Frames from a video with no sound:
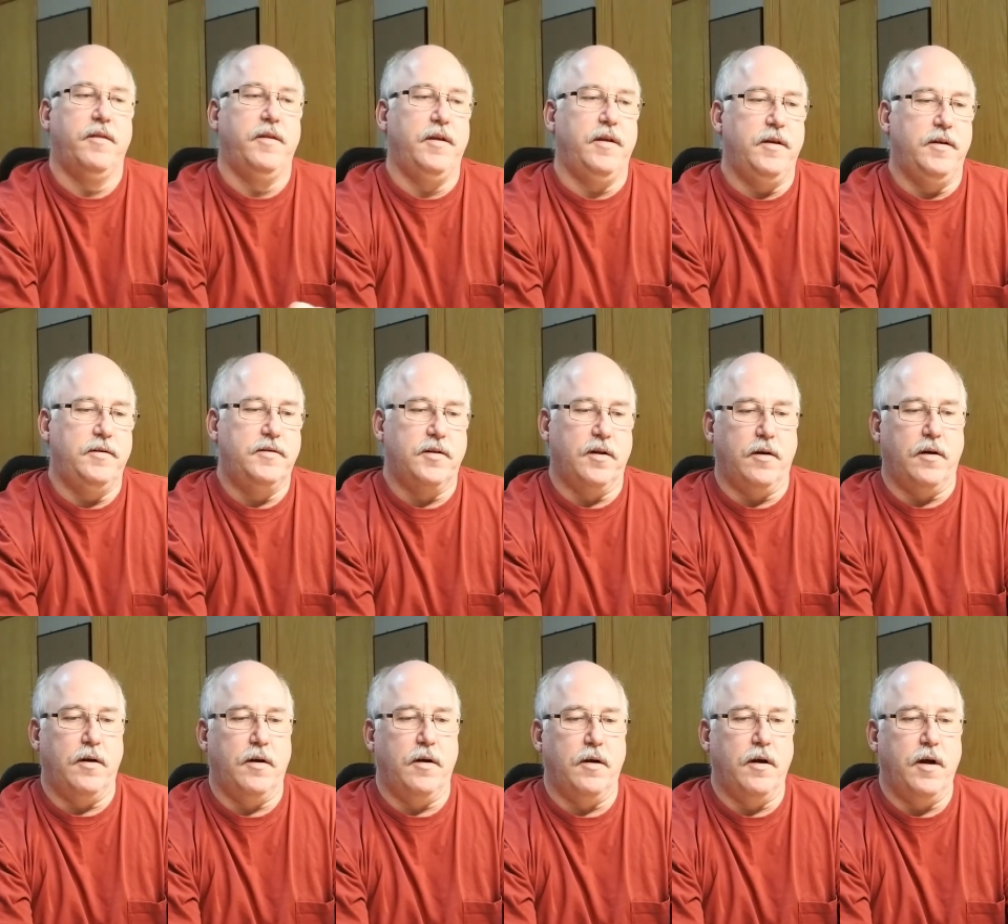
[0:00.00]
These
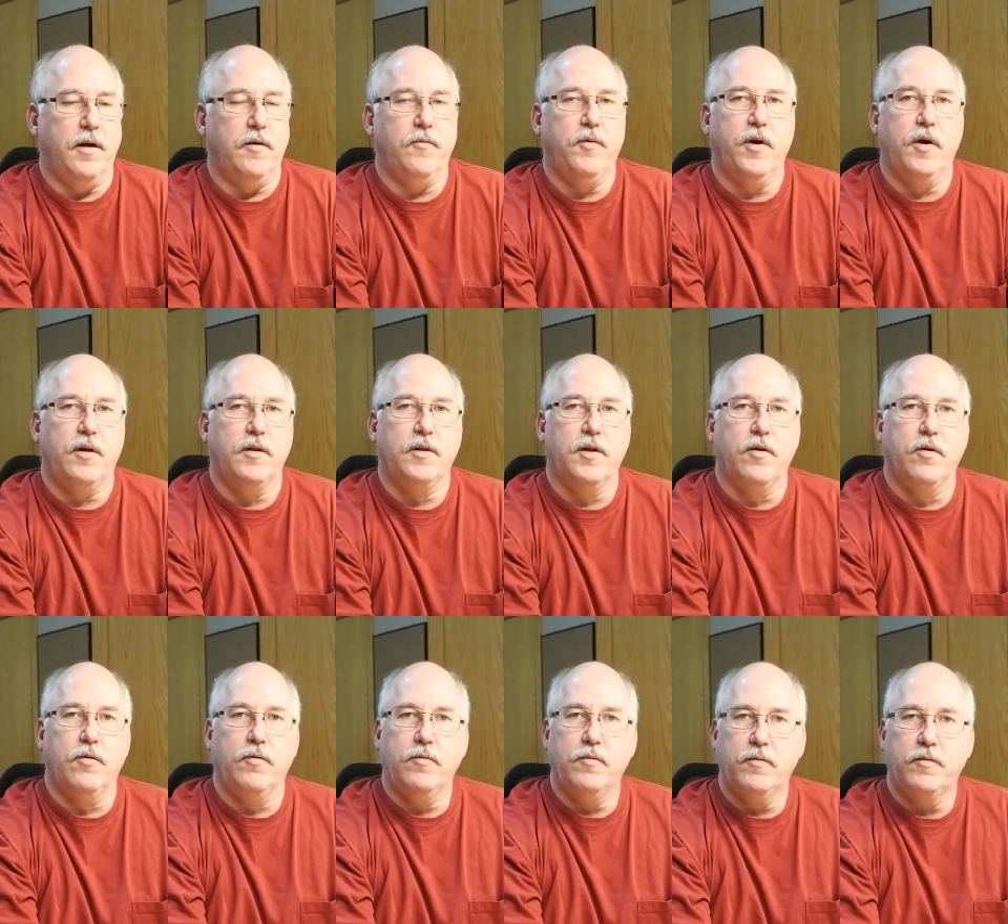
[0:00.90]
are, we all
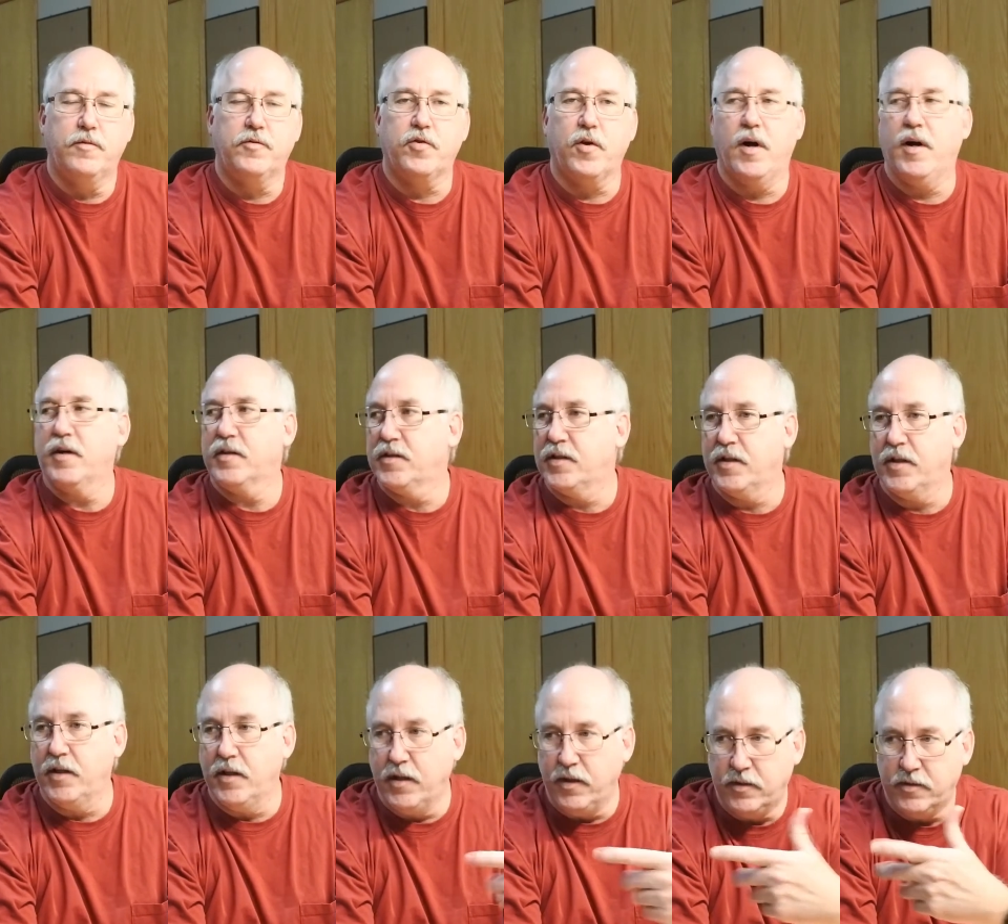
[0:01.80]
know,
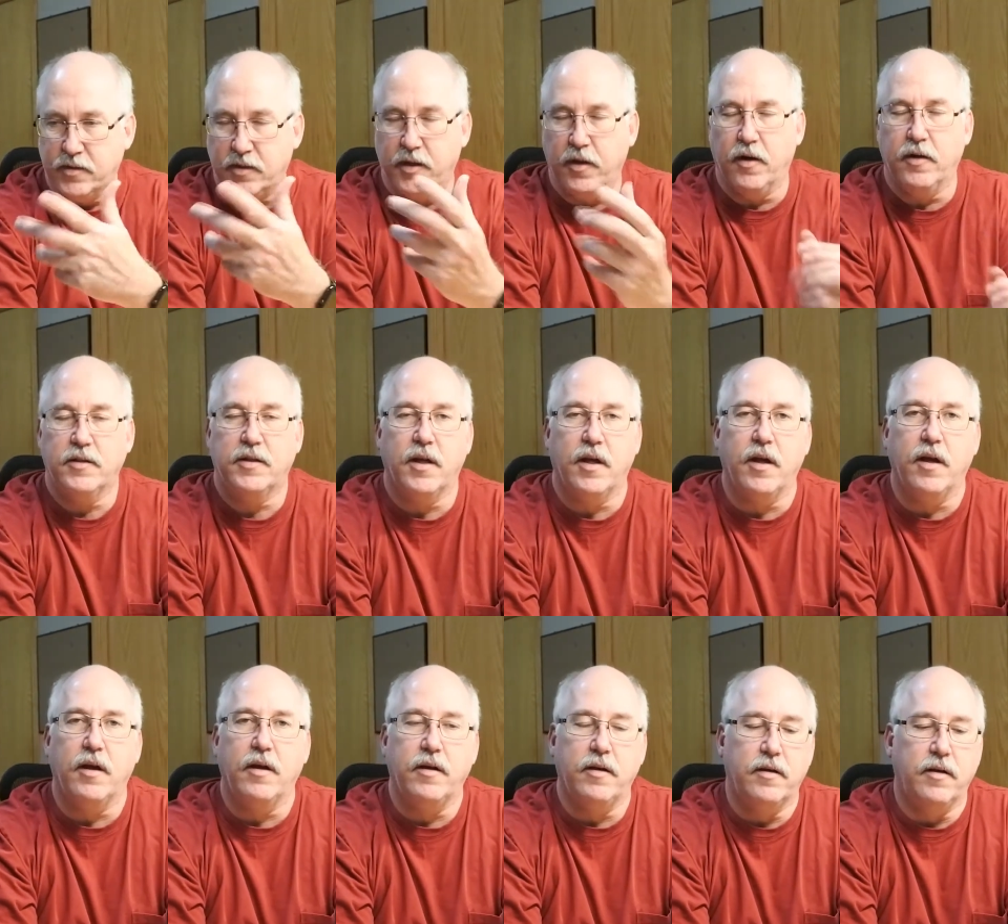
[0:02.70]
Tronxy,
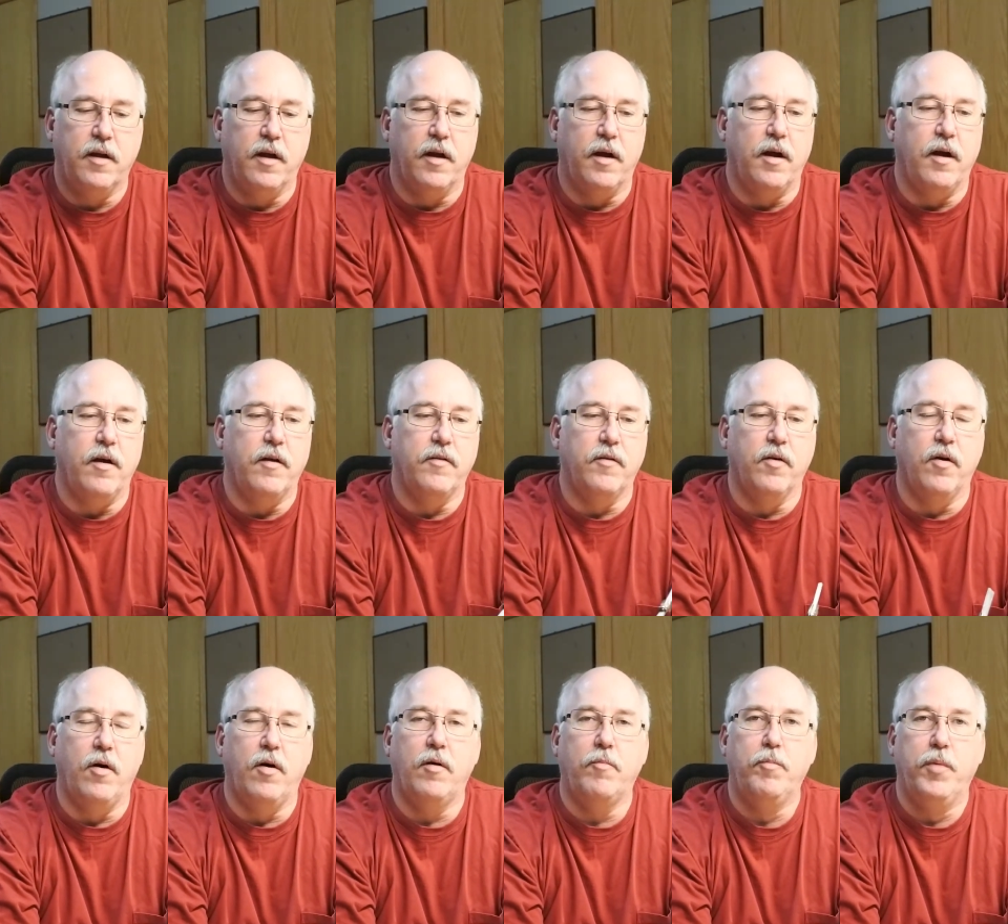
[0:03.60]
CR10, they're
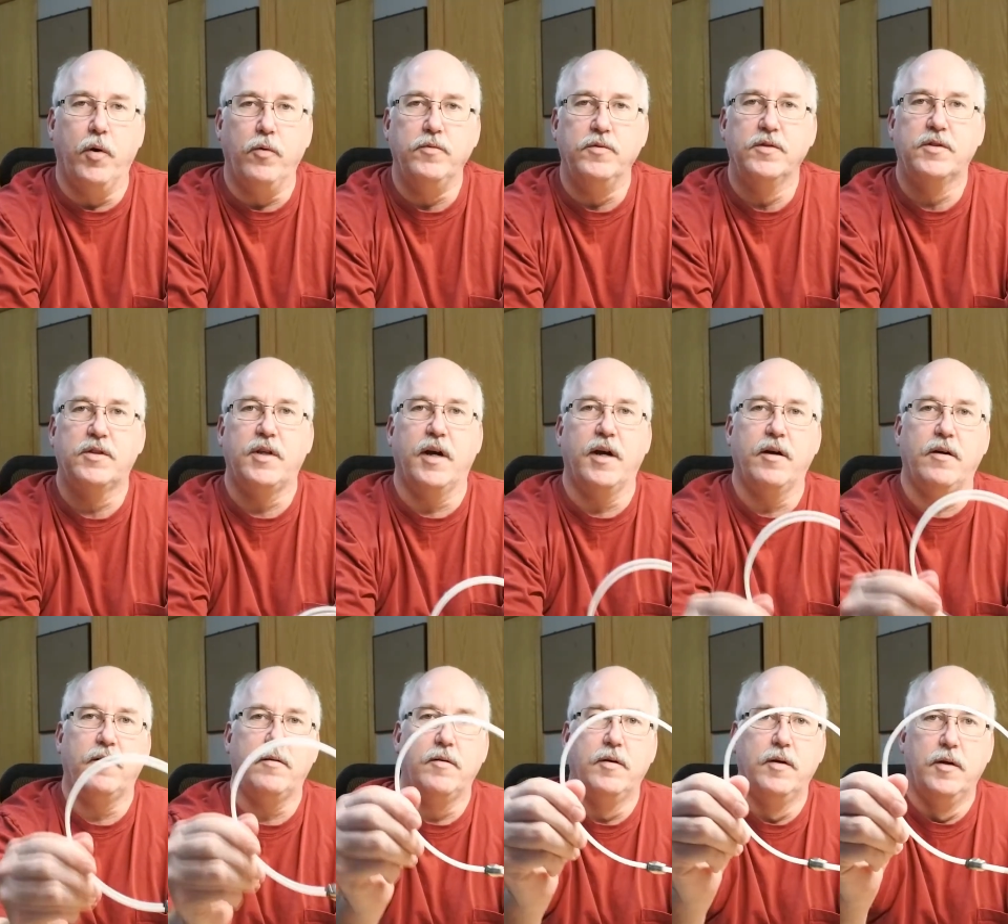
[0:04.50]
all Bowden
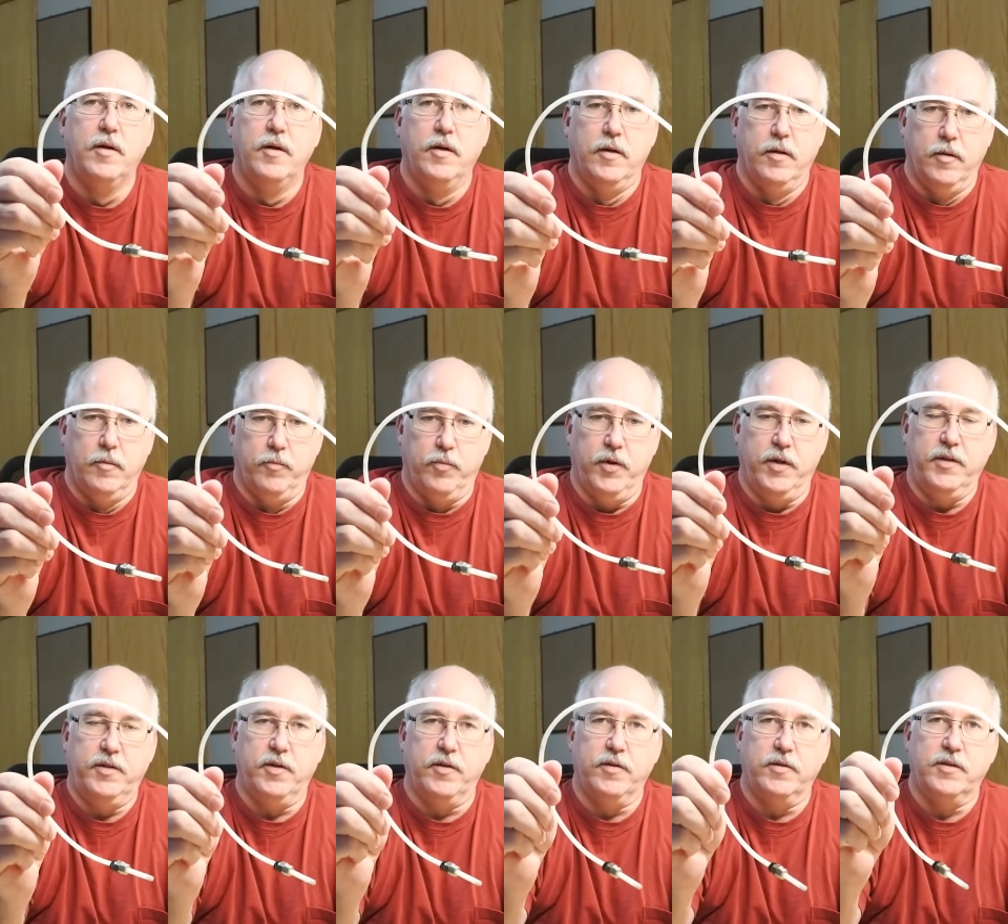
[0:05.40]
style
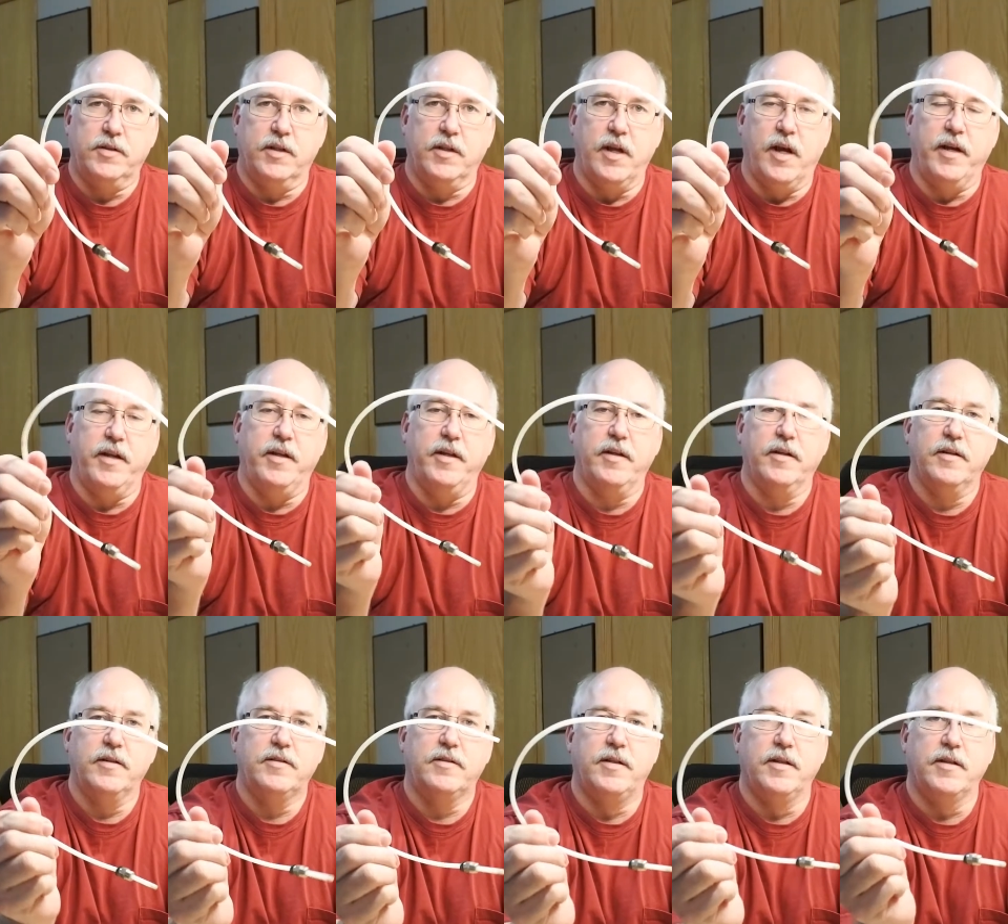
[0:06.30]
printers, and the idea
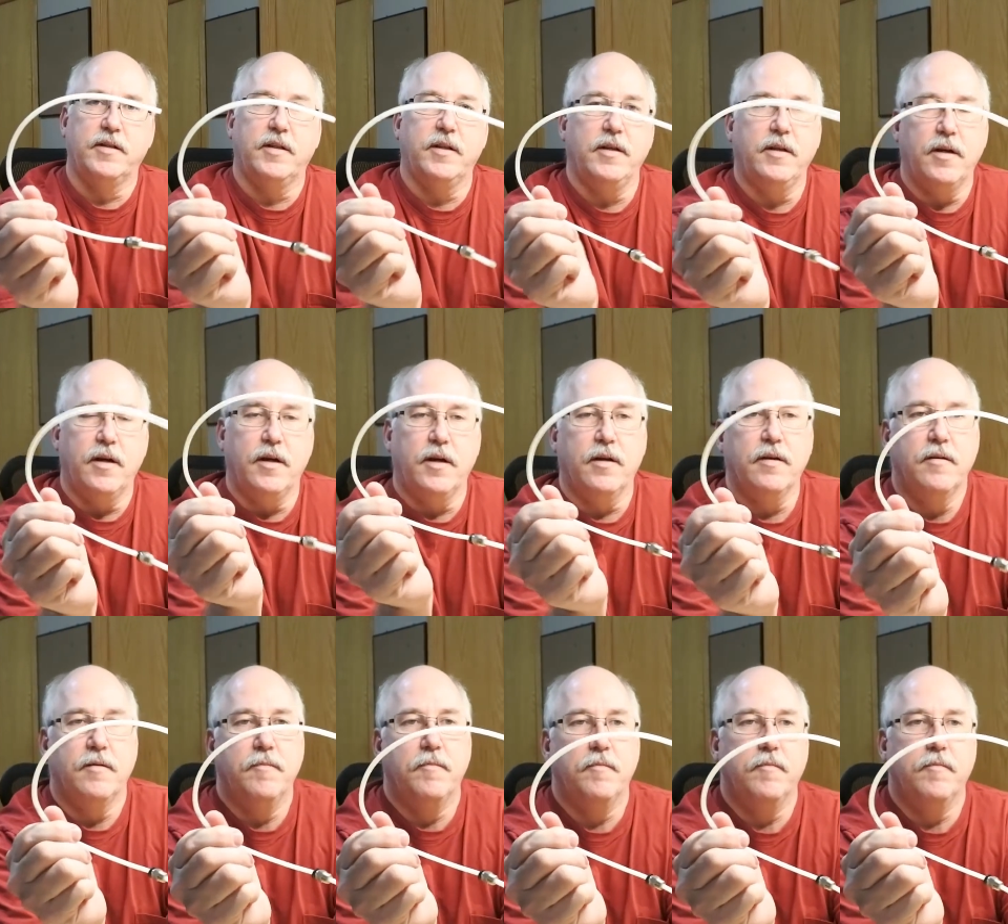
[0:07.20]
is that the